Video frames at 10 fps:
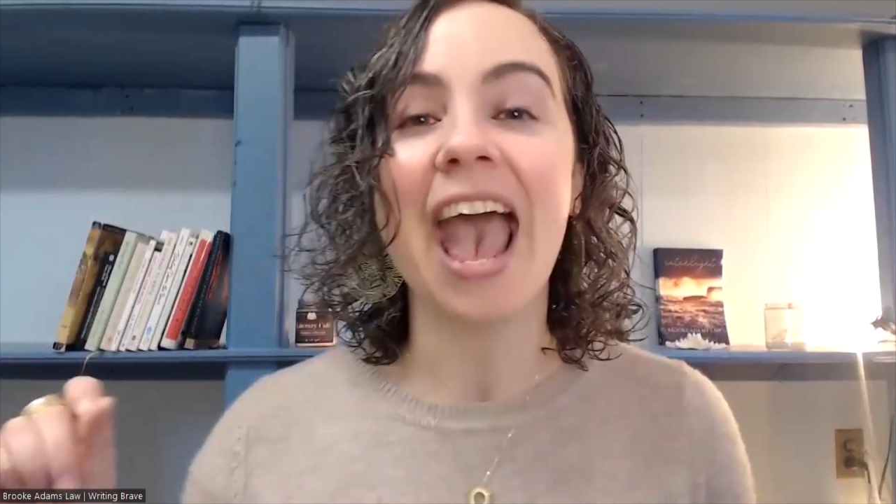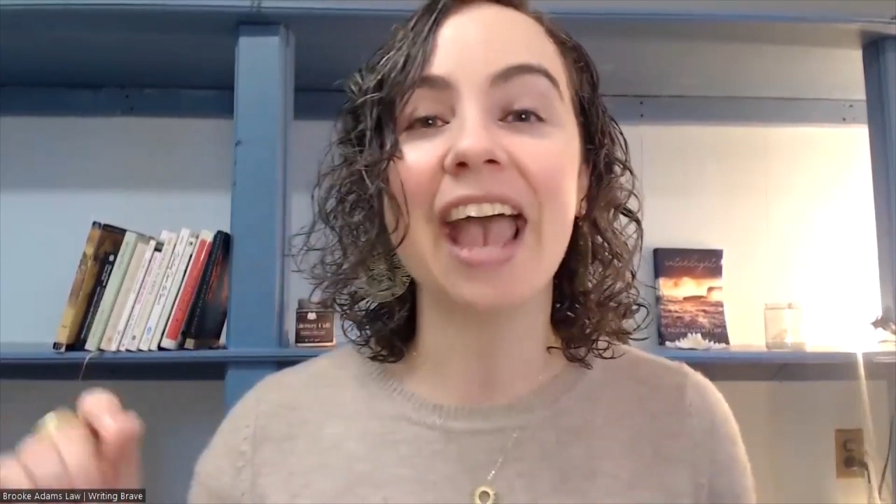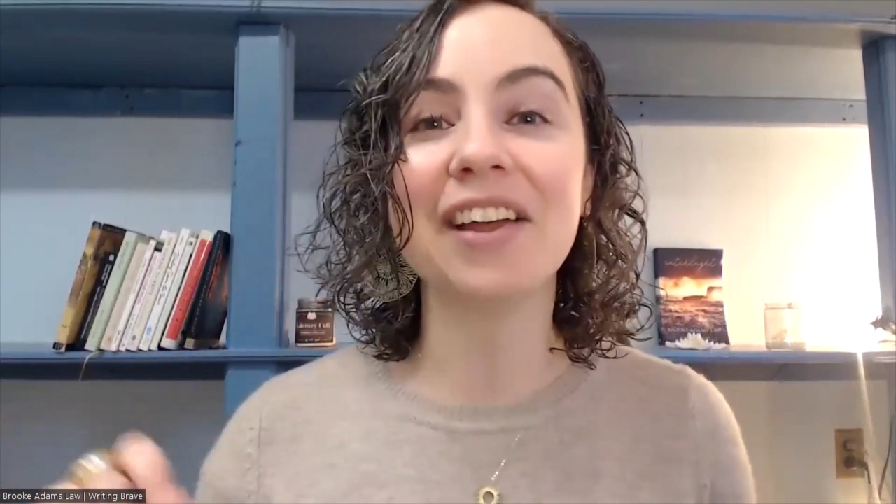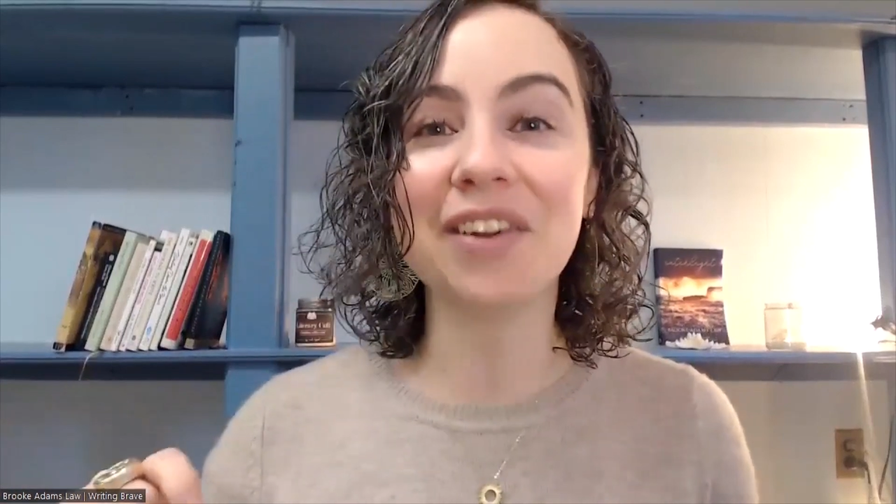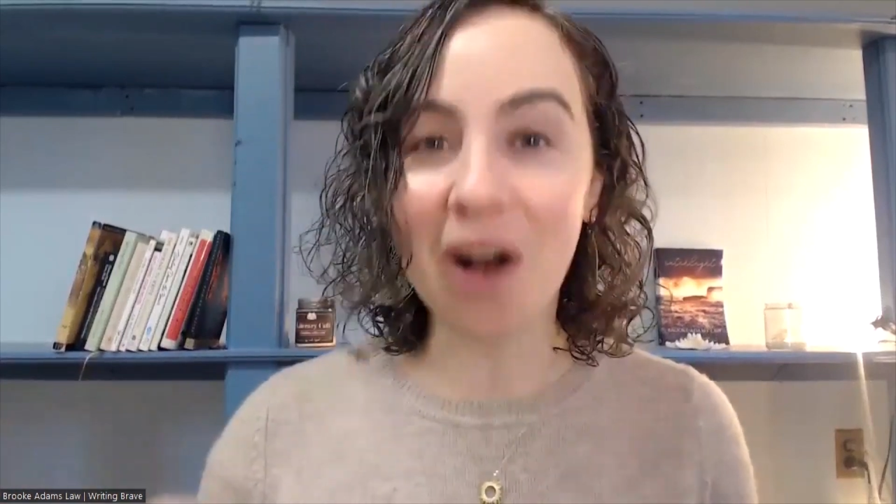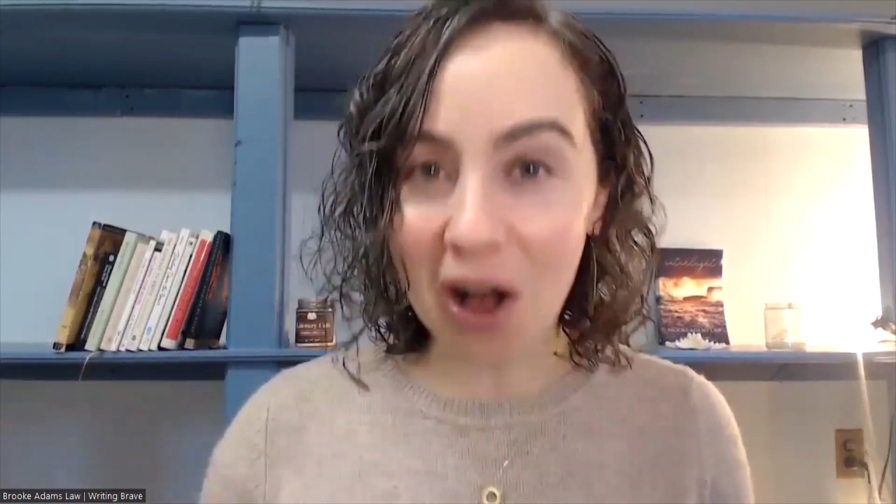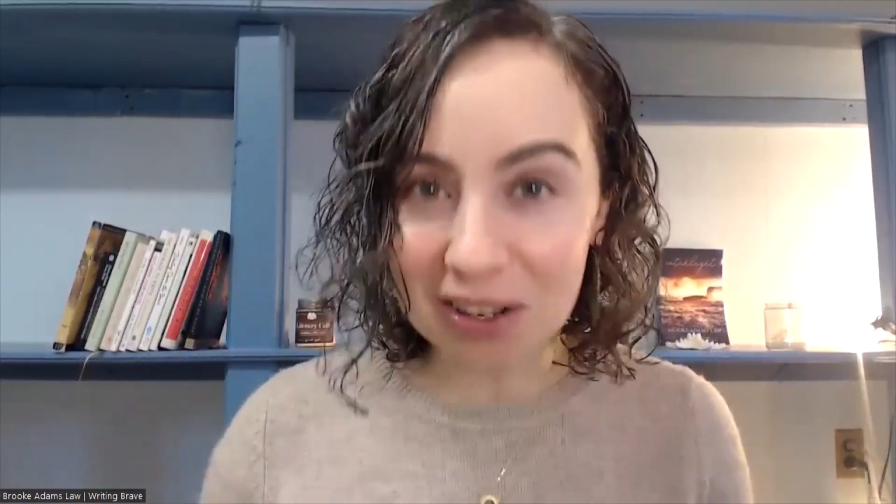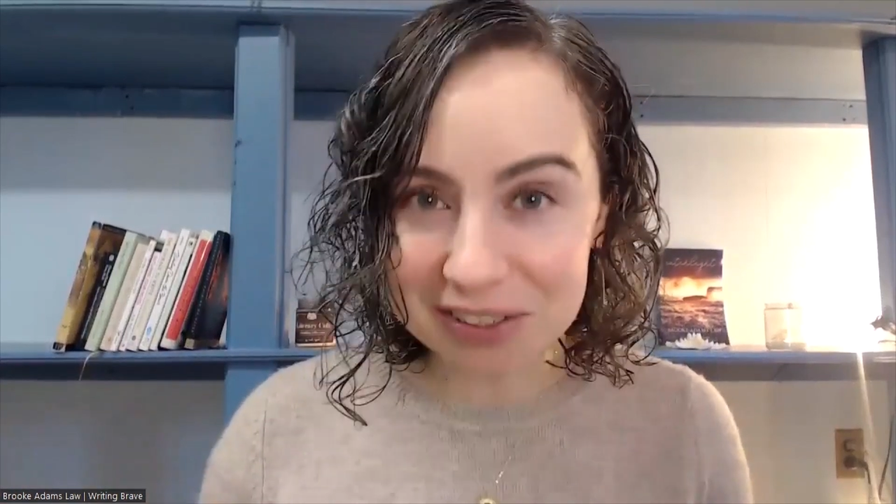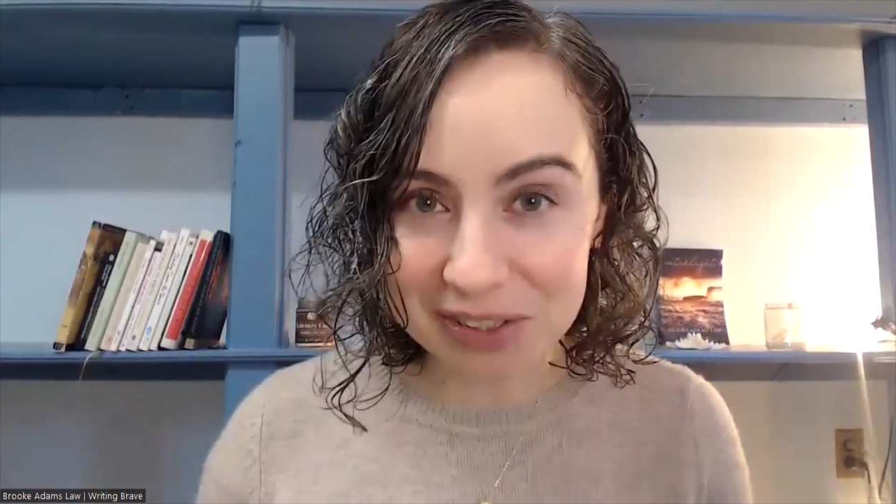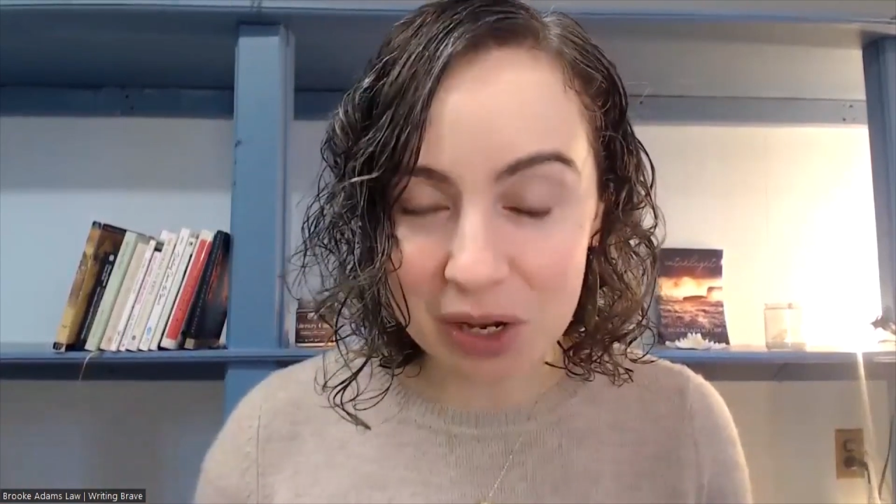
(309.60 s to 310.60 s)
And
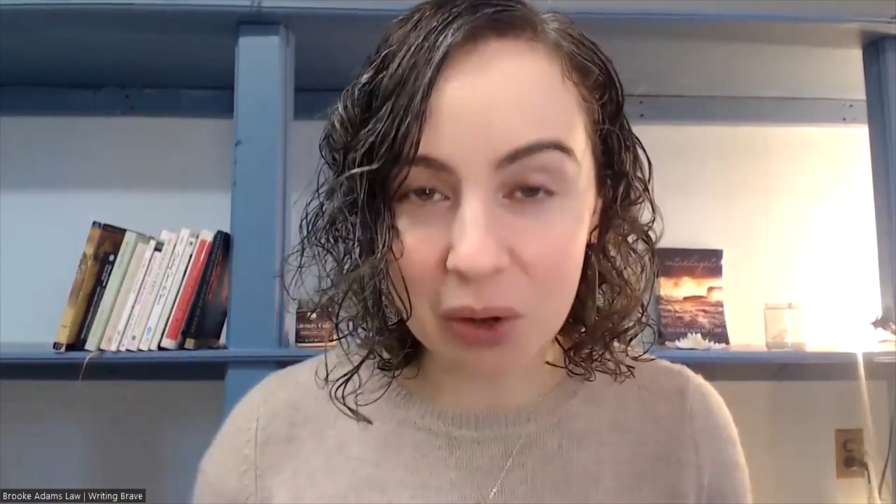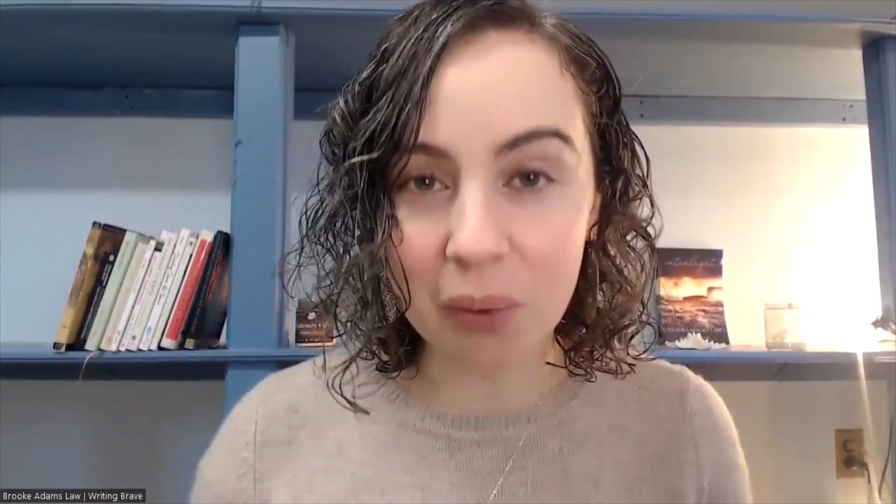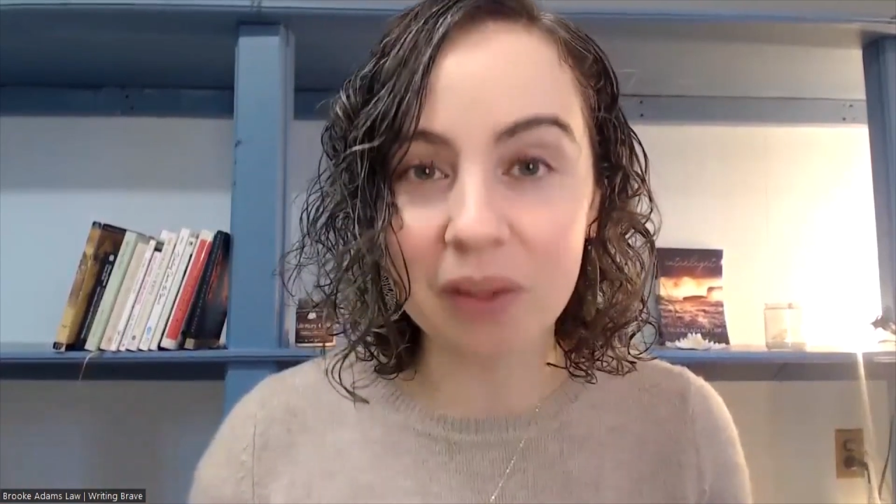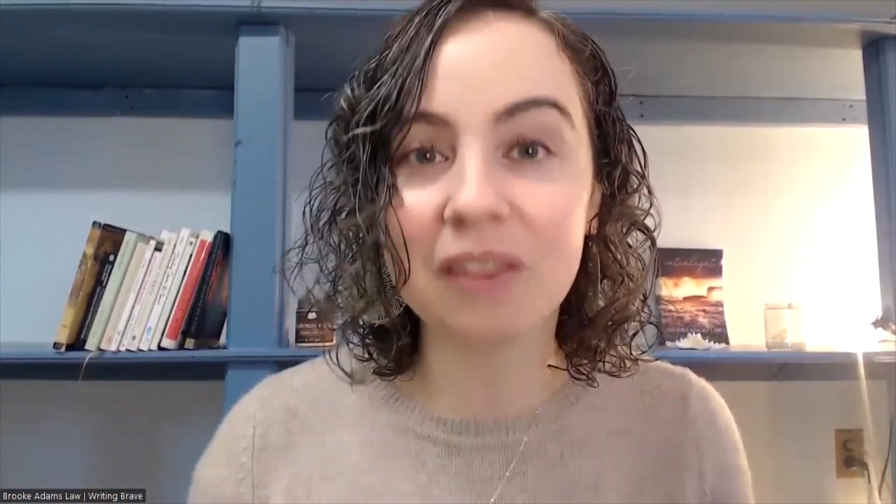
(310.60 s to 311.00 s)
also,